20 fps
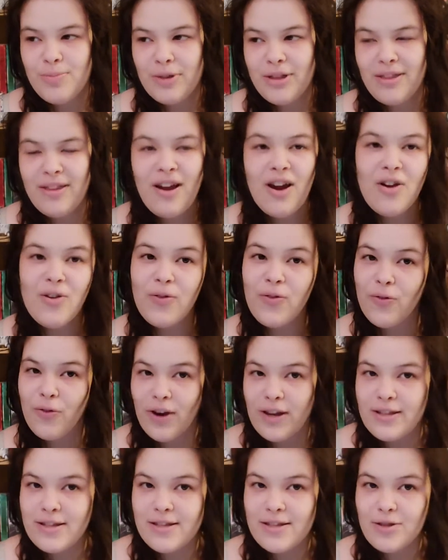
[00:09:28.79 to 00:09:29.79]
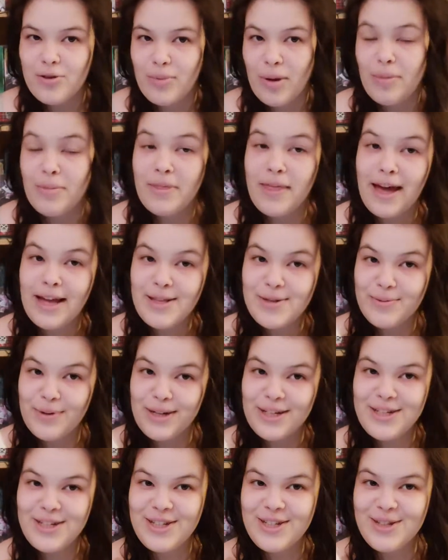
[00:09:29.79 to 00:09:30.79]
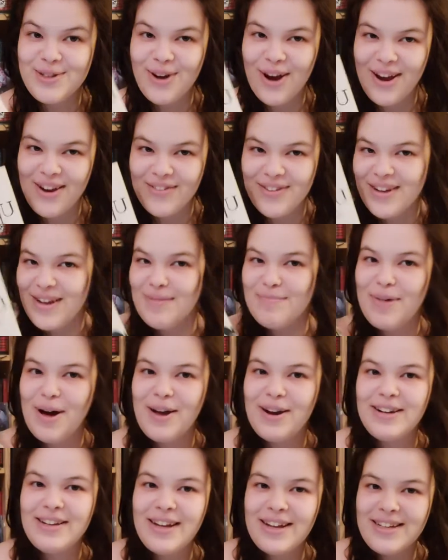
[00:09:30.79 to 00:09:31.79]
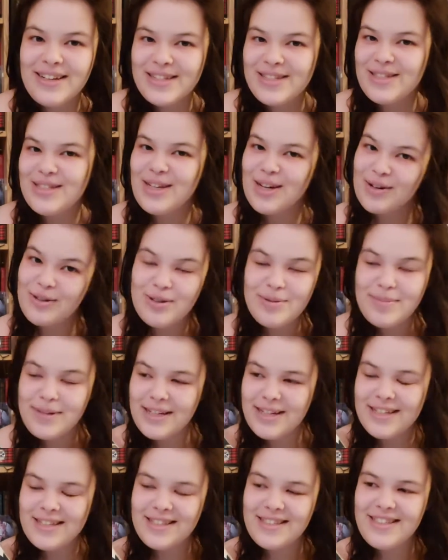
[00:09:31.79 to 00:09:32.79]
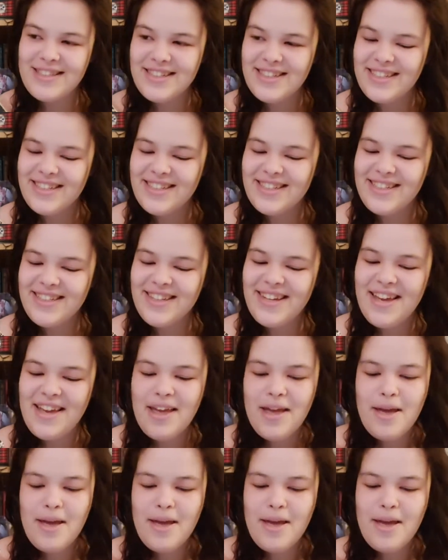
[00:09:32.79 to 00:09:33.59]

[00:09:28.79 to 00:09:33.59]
but they are friends, so maybe that's why she's raving about it, not necessarily because it's good.